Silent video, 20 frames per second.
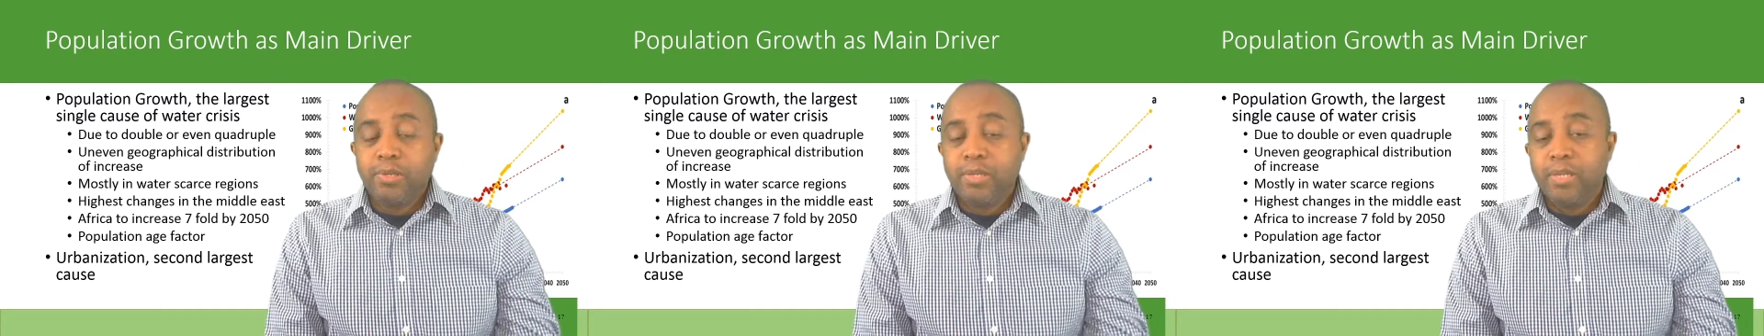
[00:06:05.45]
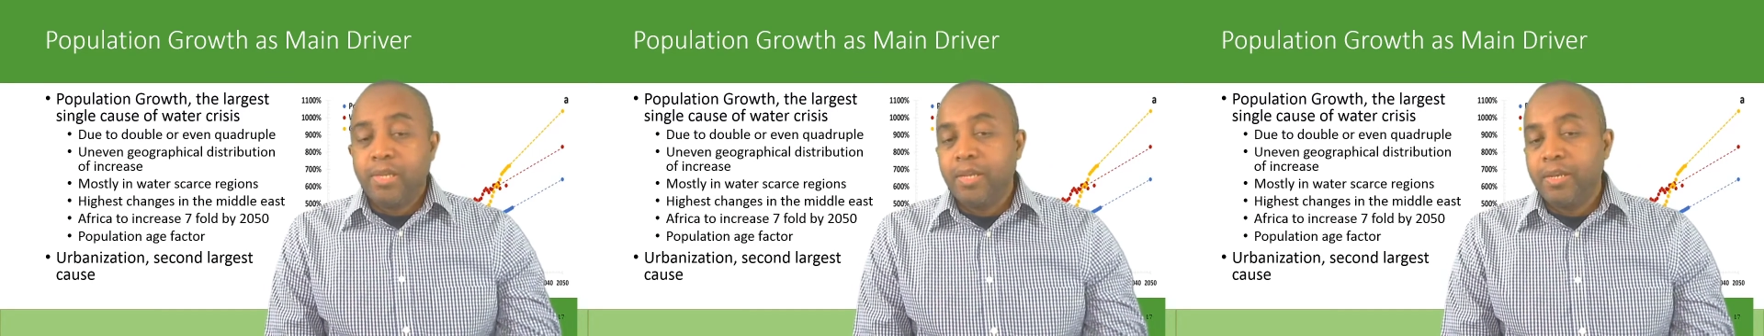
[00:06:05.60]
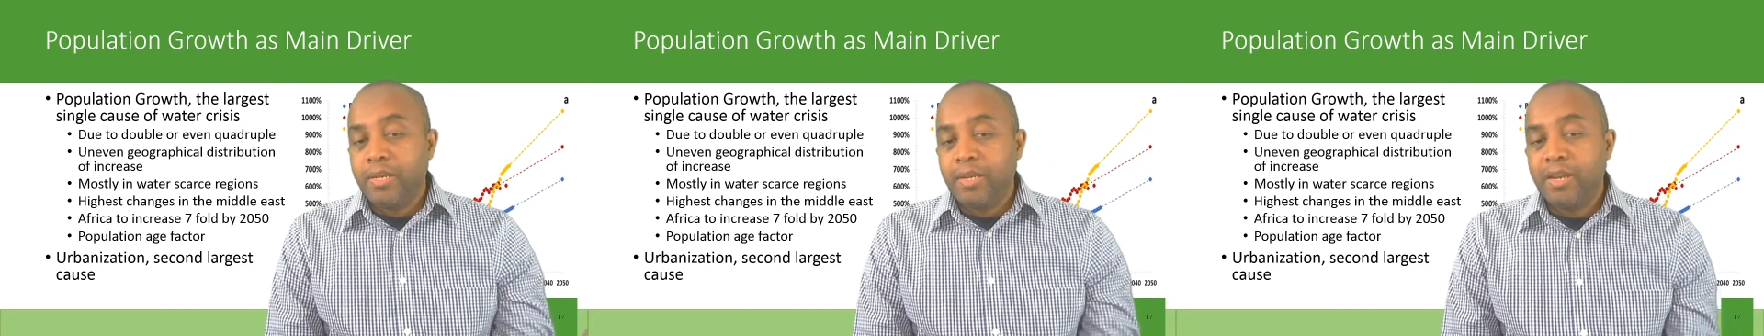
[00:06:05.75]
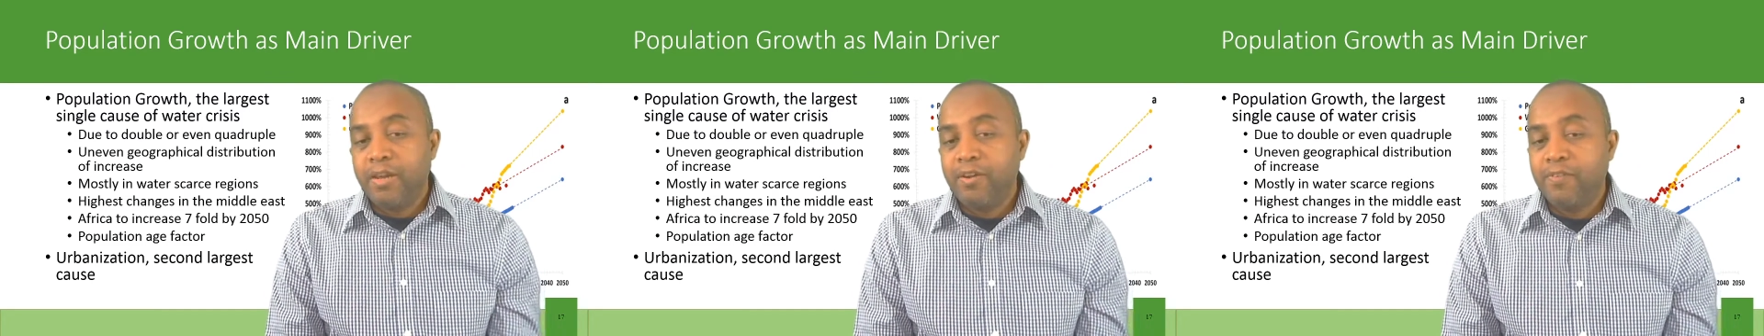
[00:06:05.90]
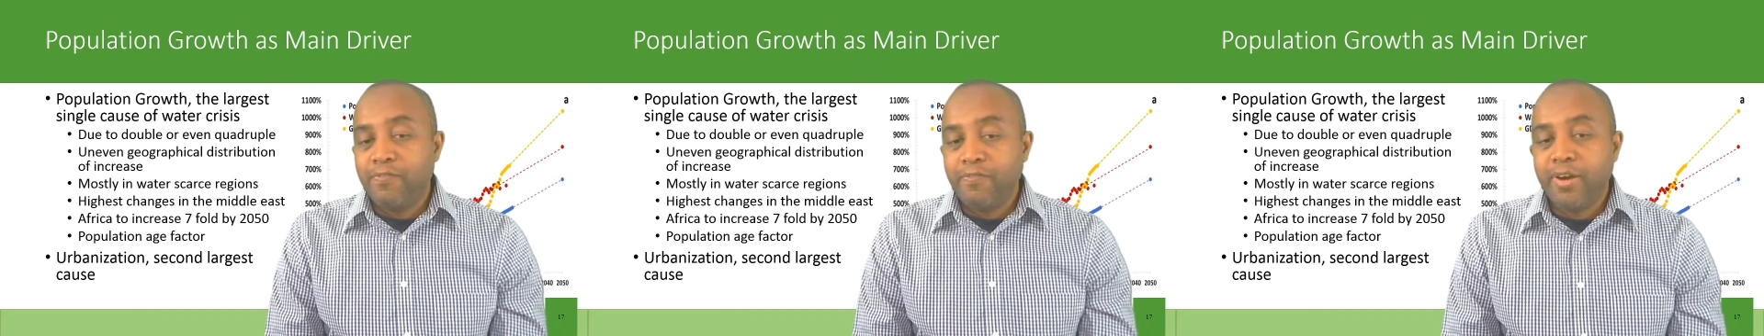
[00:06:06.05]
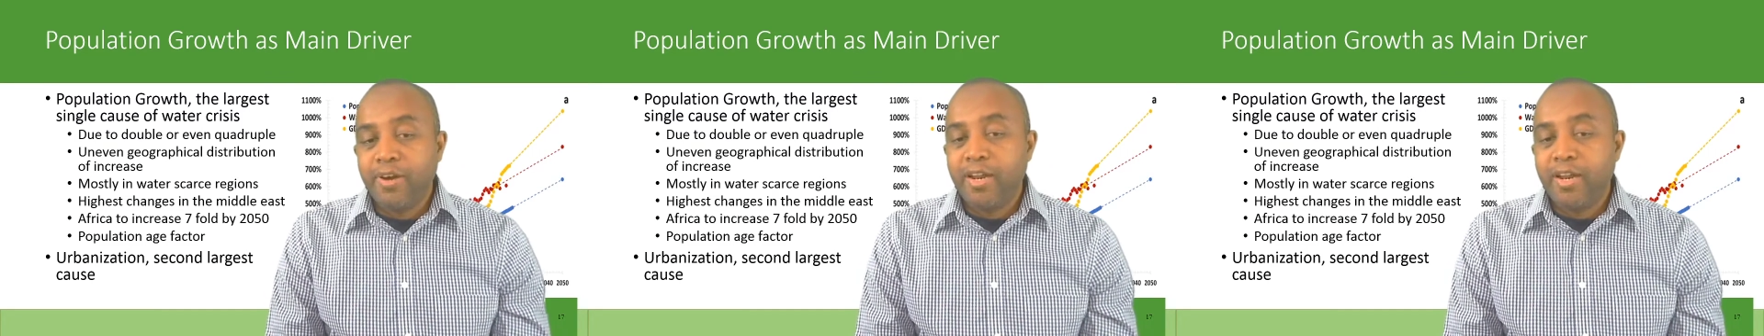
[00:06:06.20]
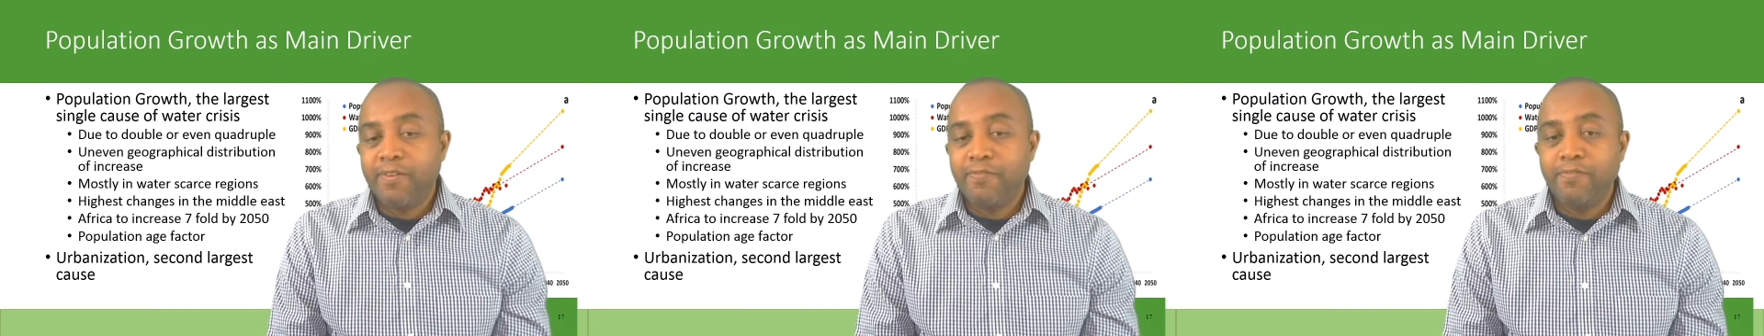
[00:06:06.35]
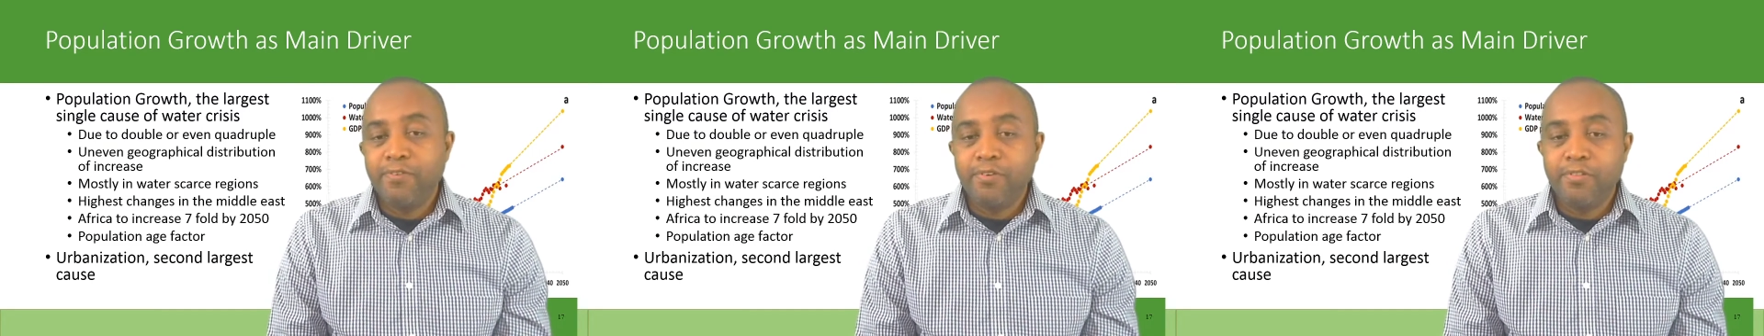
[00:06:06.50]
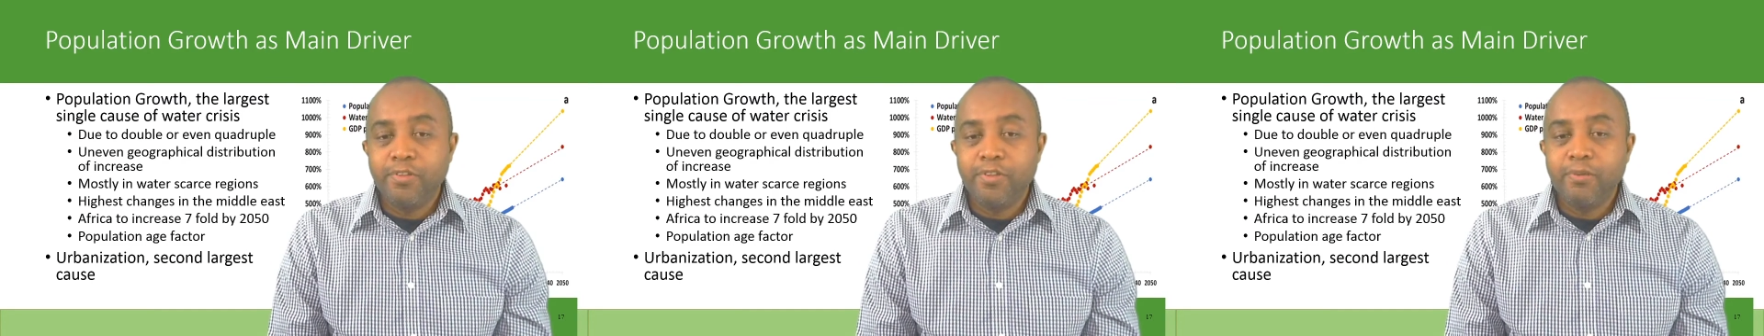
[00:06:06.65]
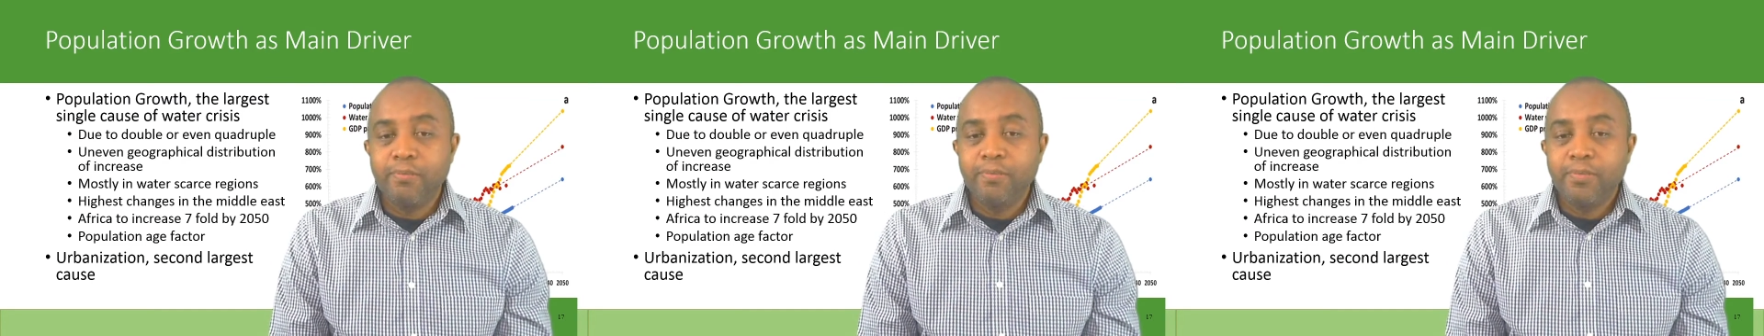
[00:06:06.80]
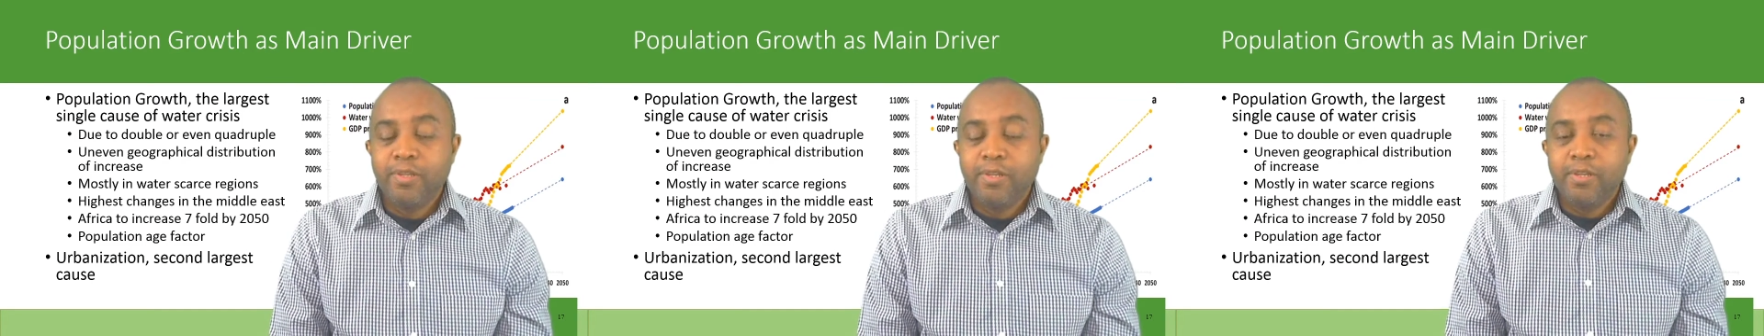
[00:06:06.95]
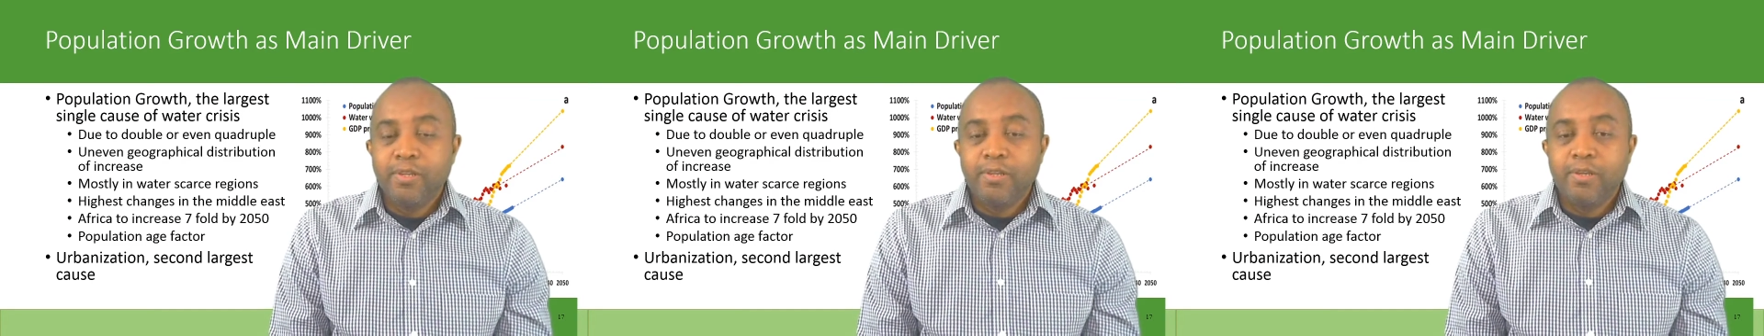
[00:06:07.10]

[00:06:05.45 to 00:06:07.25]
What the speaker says: get enough water for them,